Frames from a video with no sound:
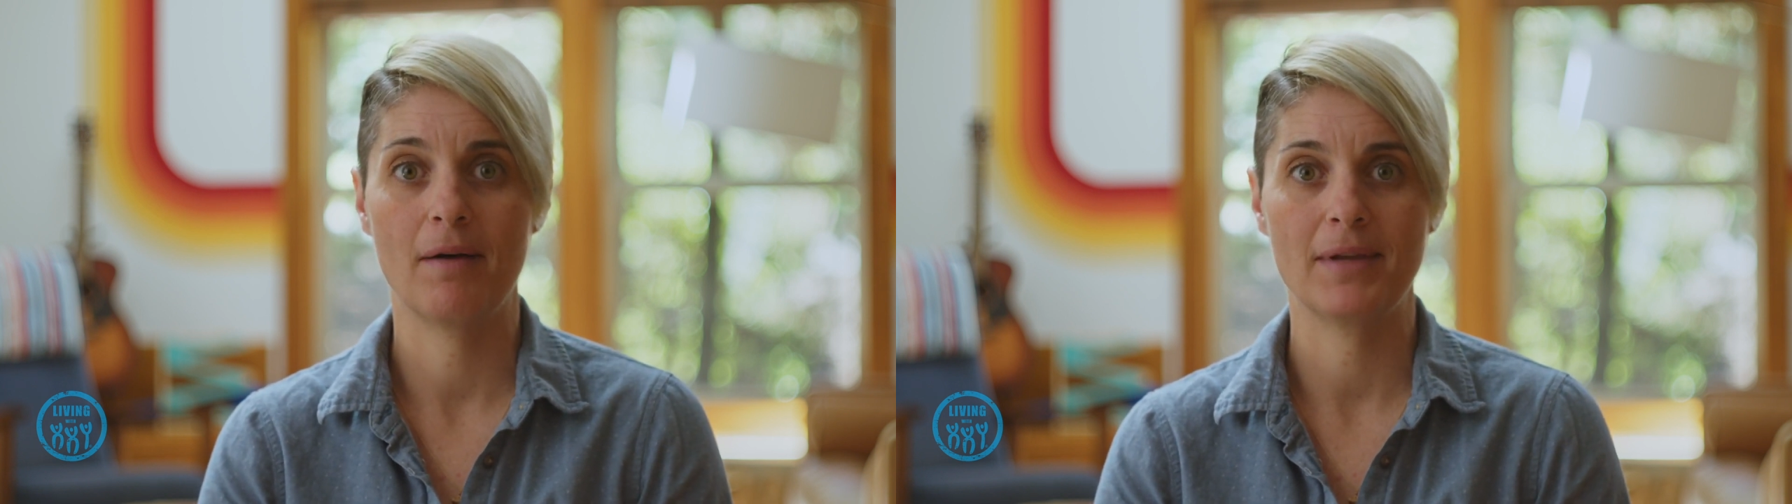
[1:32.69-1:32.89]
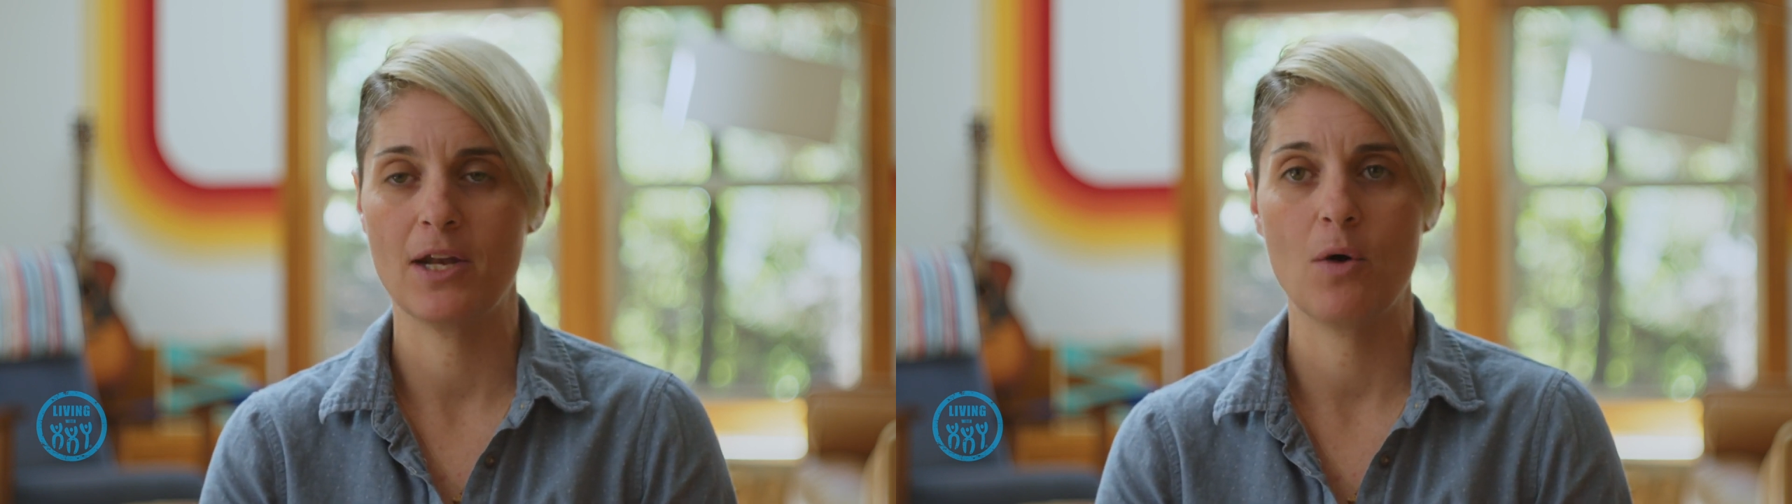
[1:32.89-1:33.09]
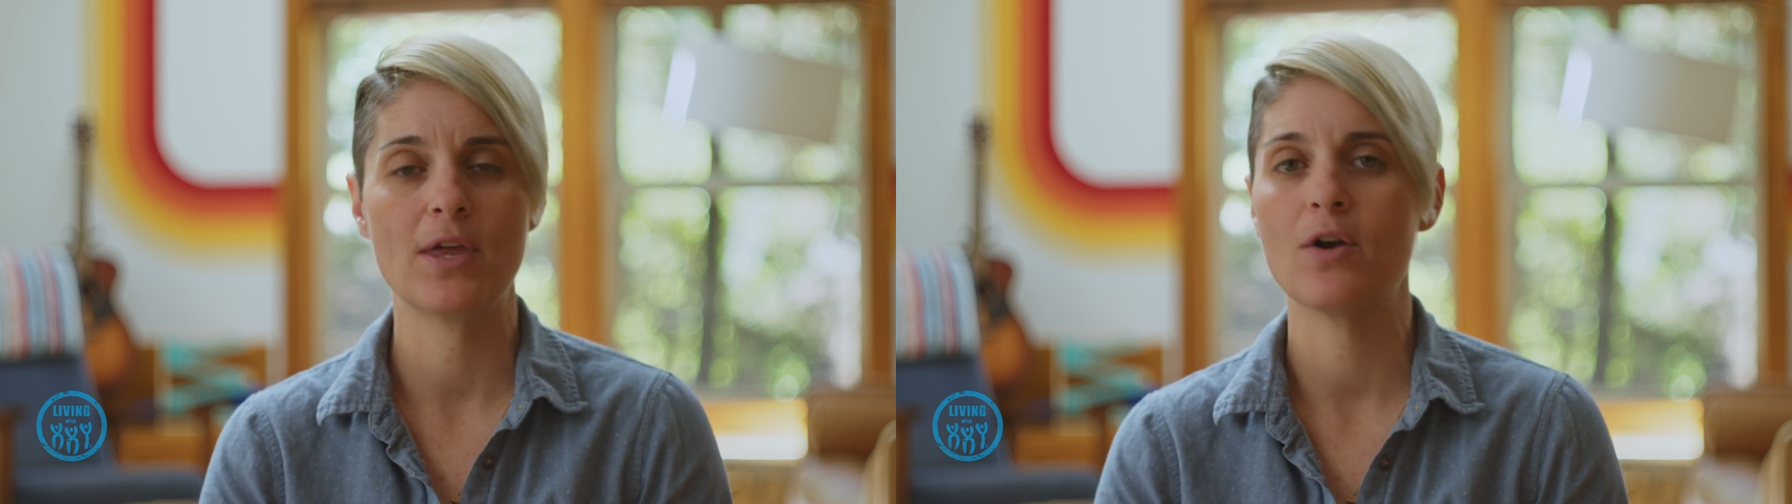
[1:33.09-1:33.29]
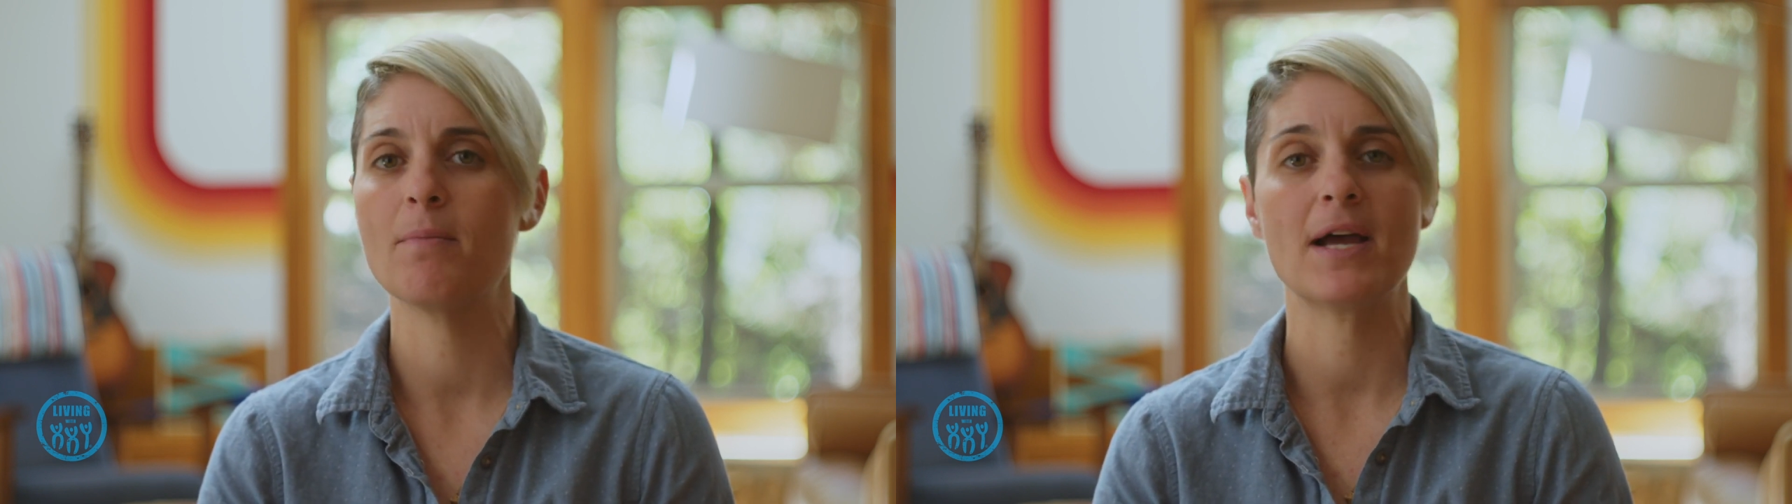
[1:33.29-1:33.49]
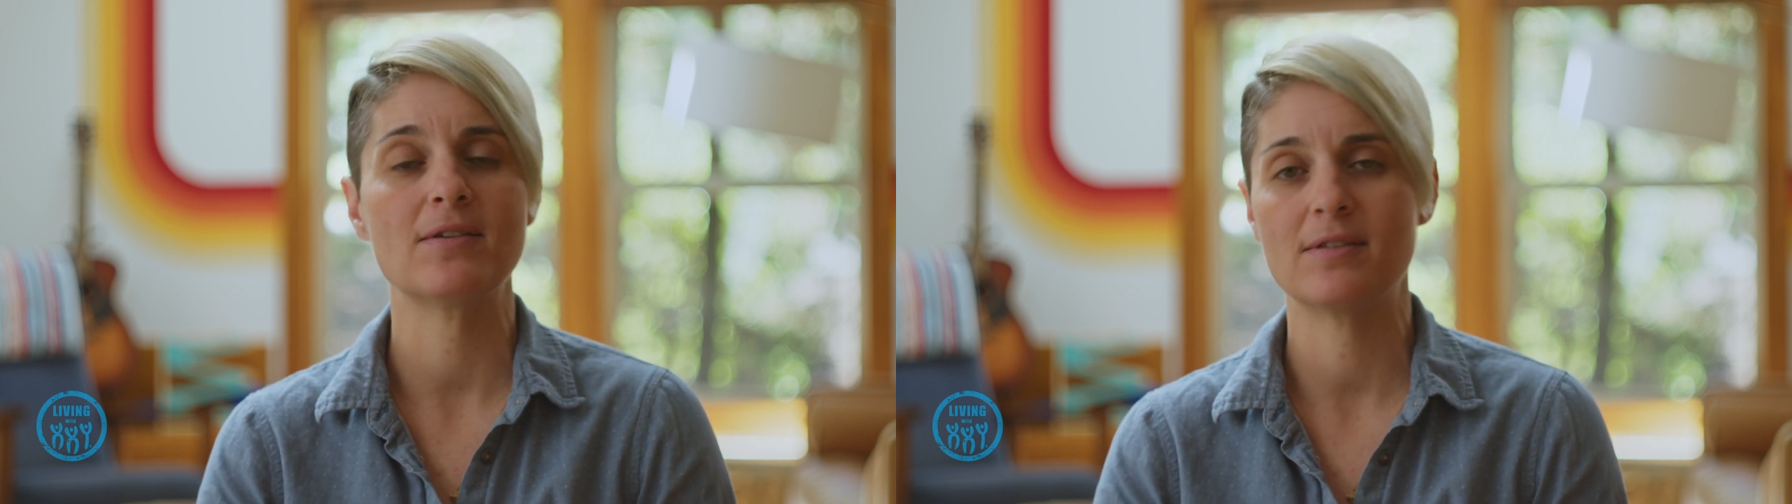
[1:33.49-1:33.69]
you know, they're
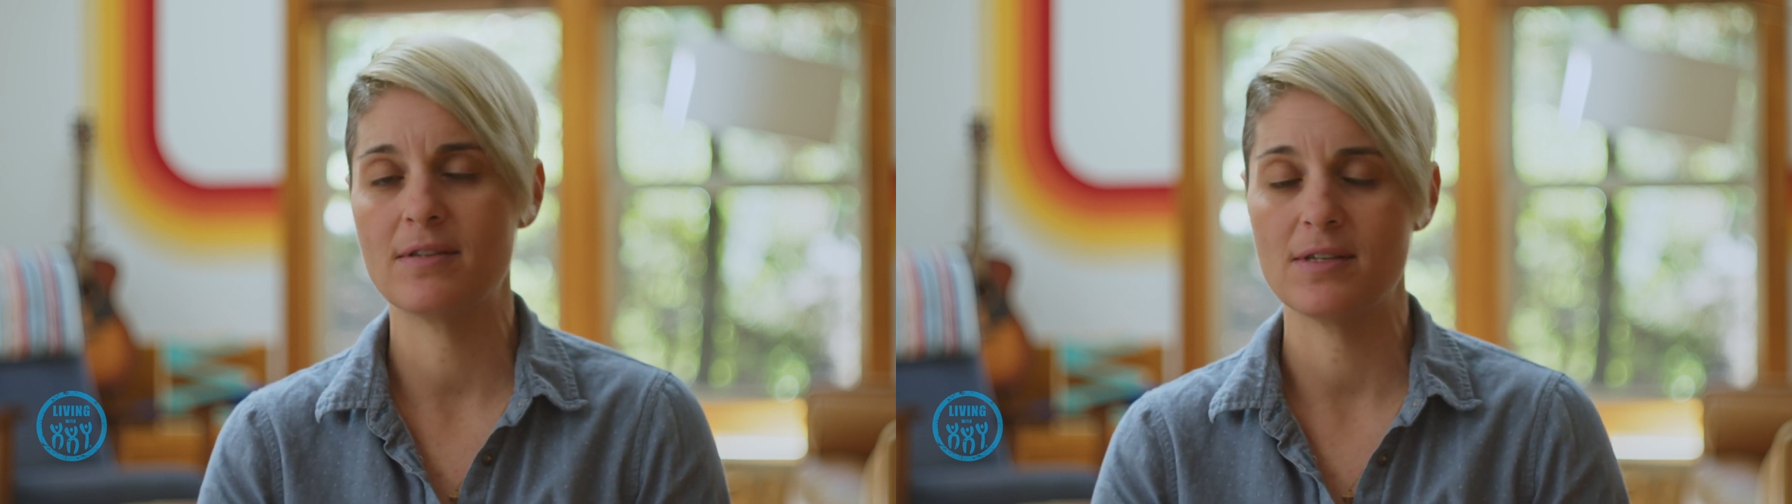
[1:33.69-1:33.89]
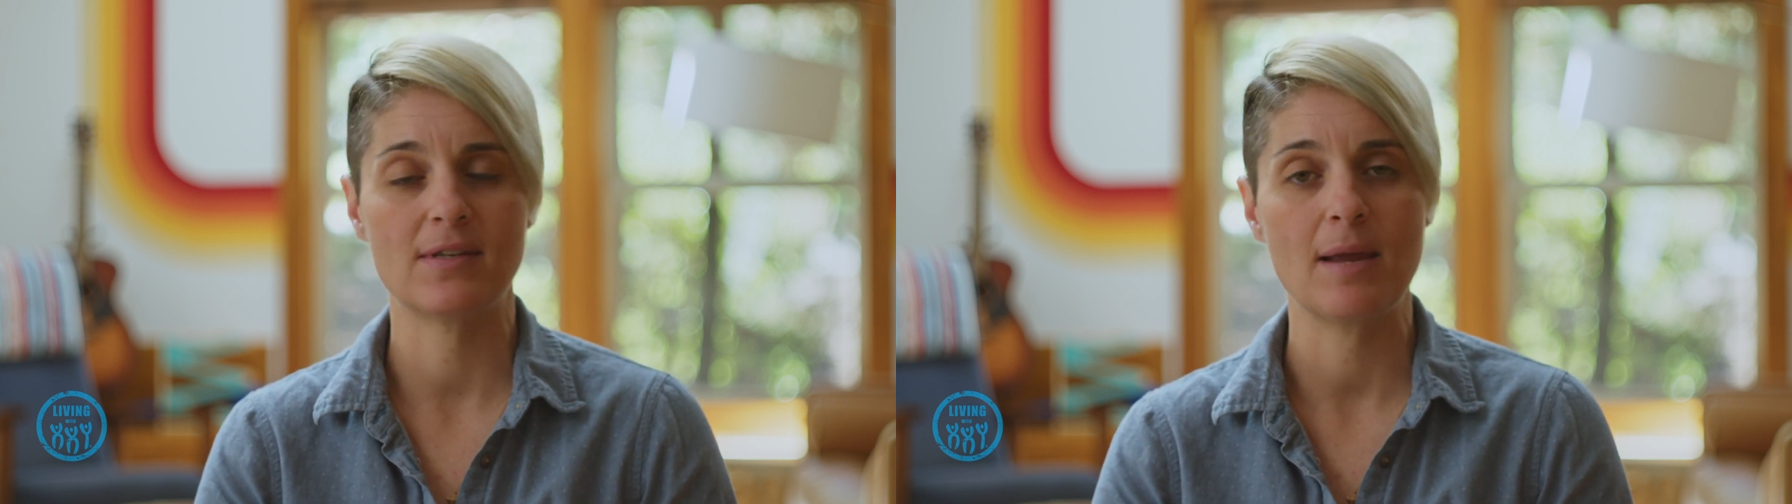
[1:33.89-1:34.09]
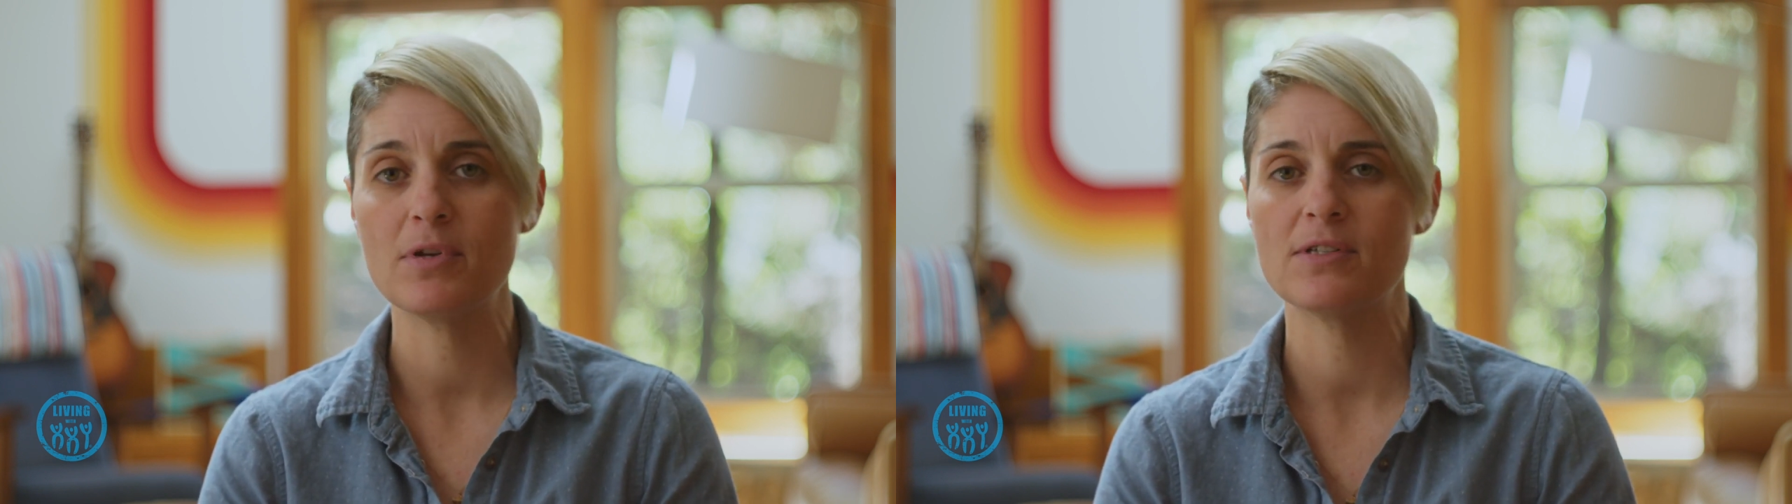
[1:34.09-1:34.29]
in the same